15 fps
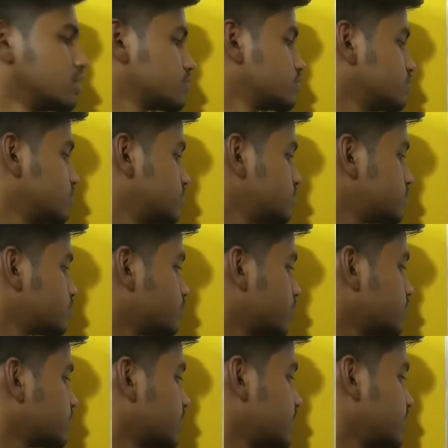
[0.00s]
So this is
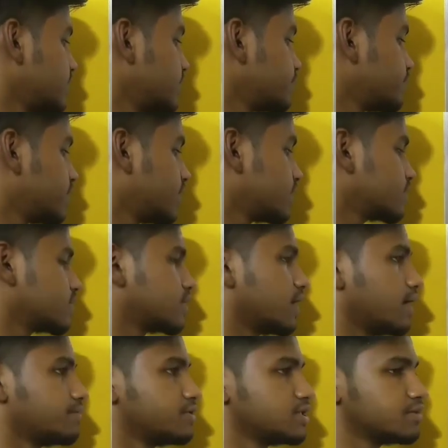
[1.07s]
why the A plus,
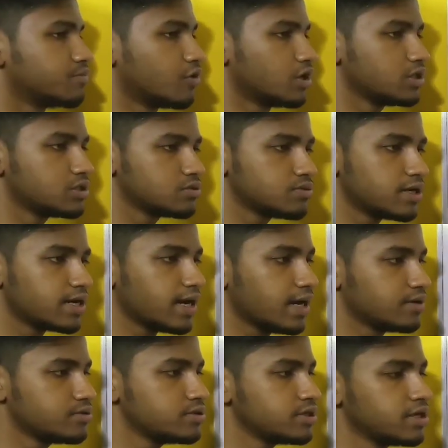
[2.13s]
the molecular
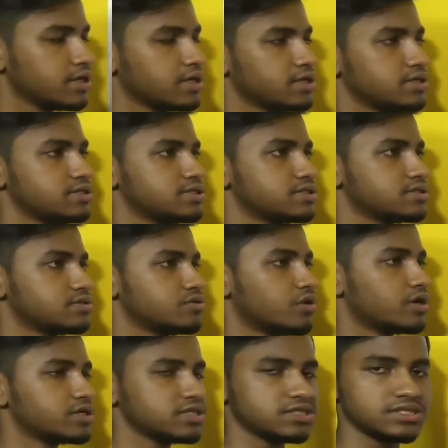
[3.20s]
ion, is
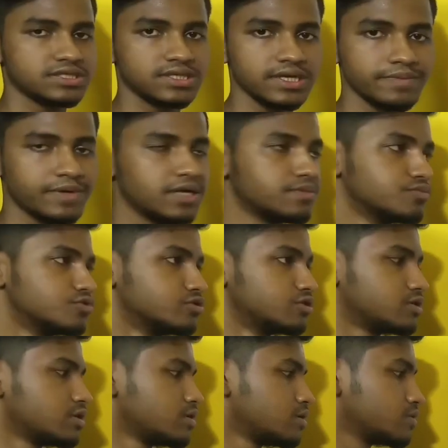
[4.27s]
not a stable
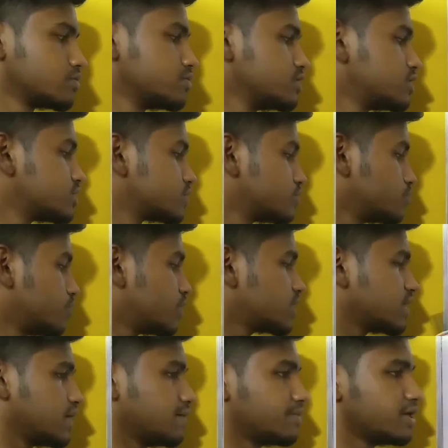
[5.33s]
mode. So it is
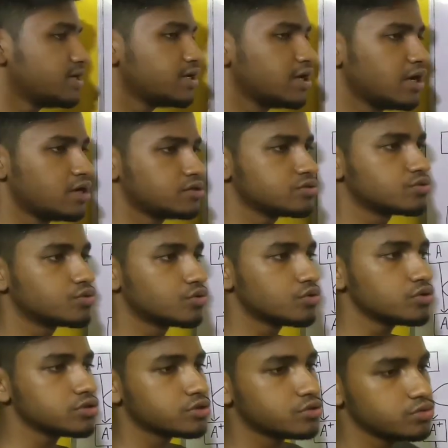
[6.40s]
not able to
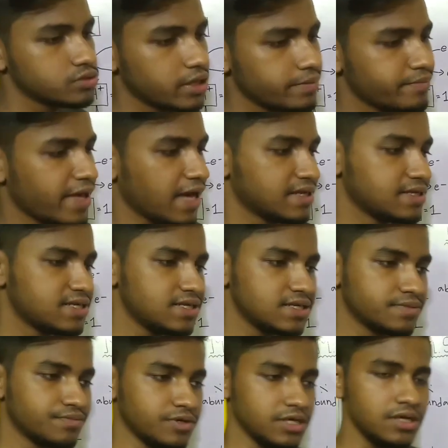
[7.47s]
go through the
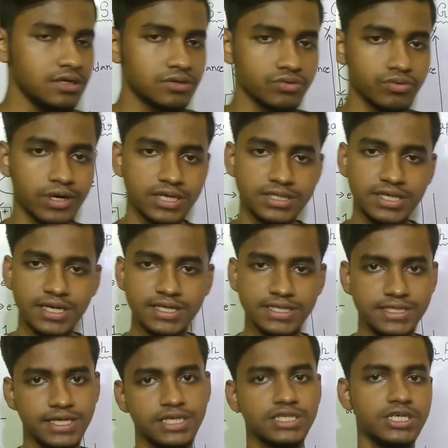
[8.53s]
magnetic field toward the
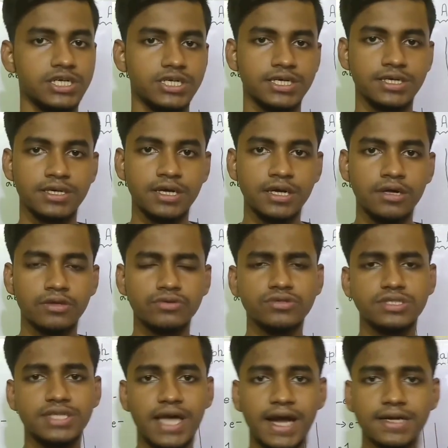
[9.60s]
detector. So
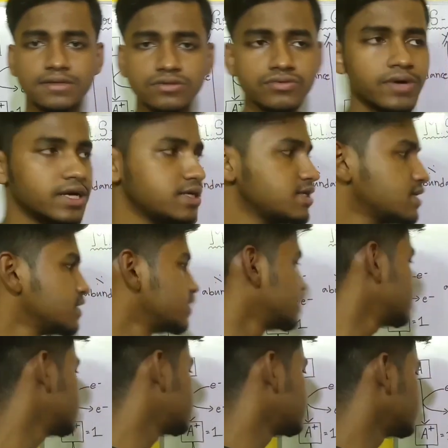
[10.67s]
that's why
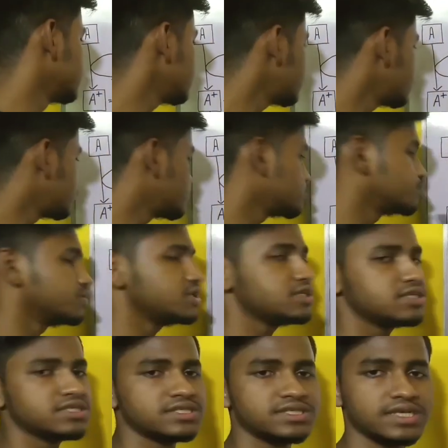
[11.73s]
it needs to
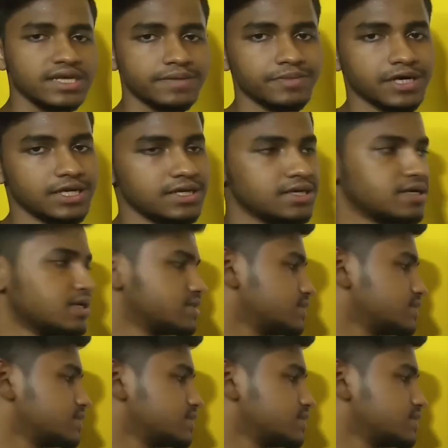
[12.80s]
be stable.